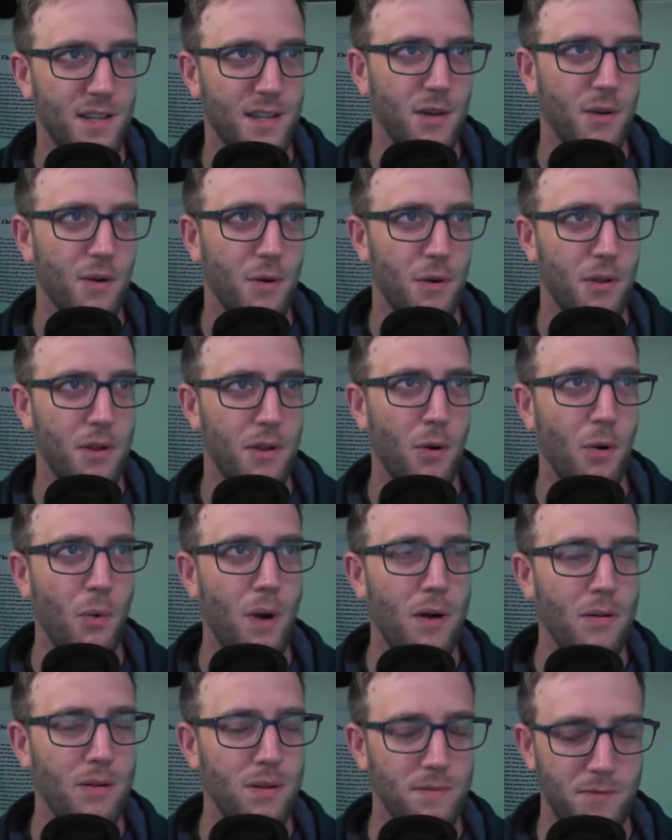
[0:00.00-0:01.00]
"You're you're
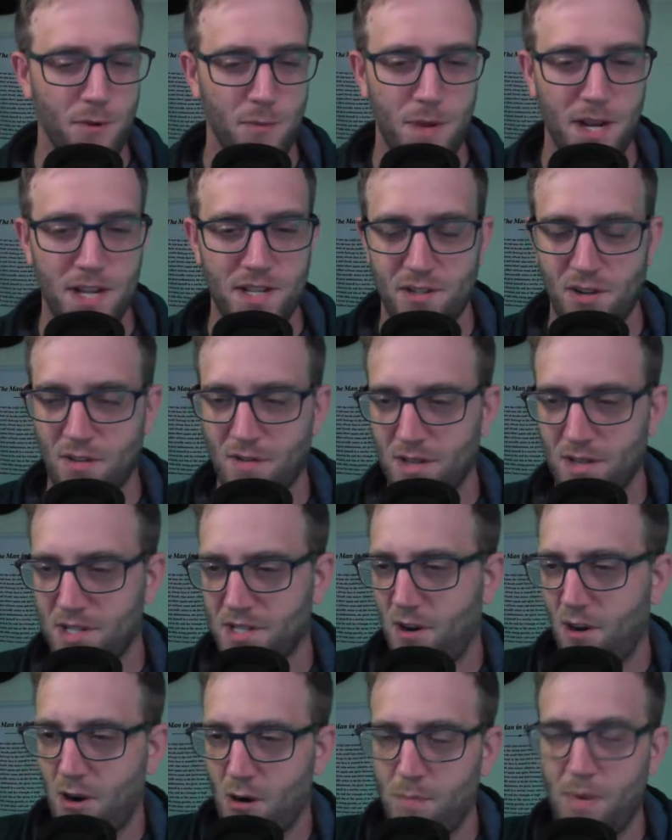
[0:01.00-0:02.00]
welcome for my service
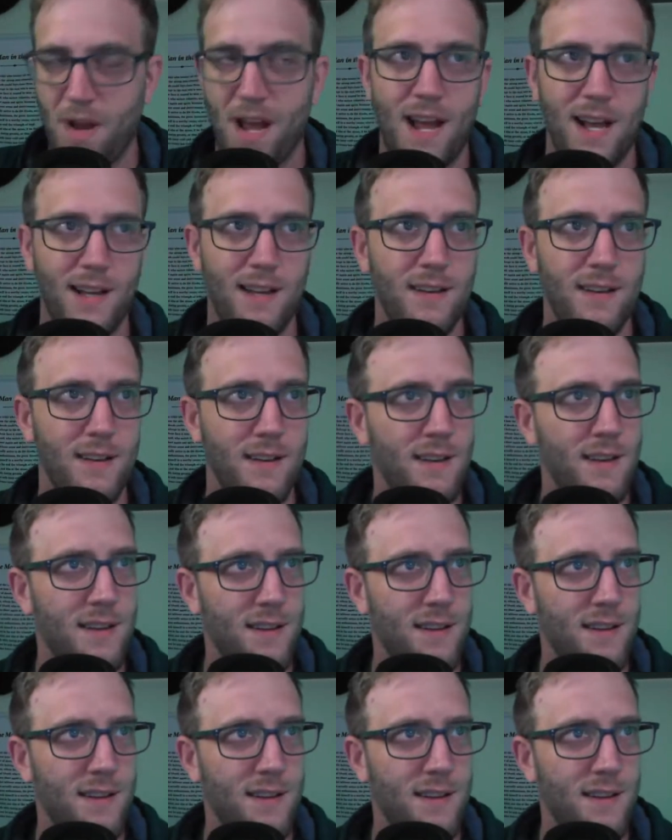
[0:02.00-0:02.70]
starter pack"